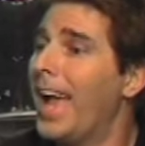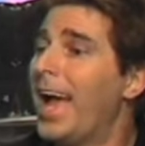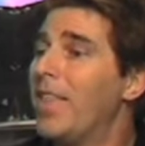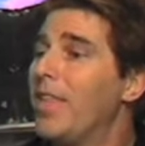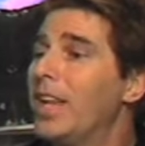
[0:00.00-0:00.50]

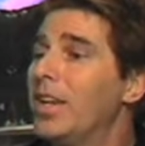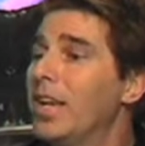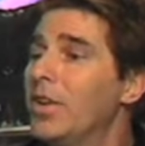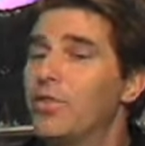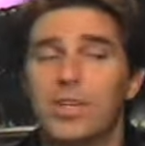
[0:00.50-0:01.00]
And then
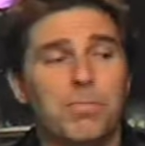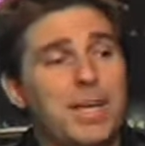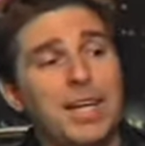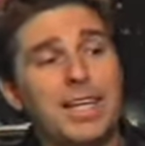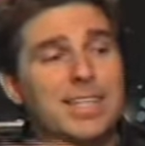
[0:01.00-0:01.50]
she
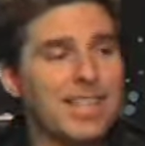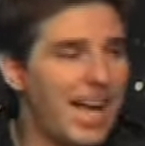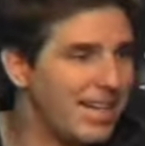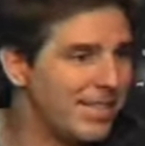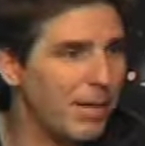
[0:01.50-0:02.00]
immediately
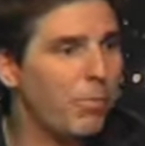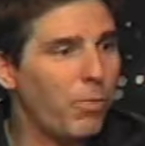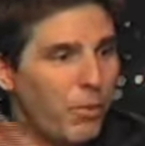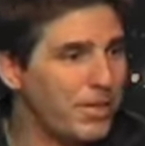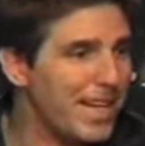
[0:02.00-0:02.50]
sized up
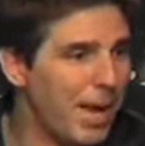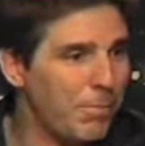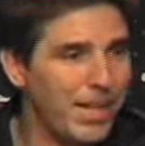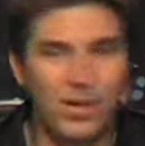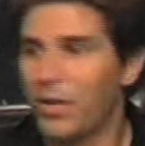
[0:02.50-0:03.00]
what was happening.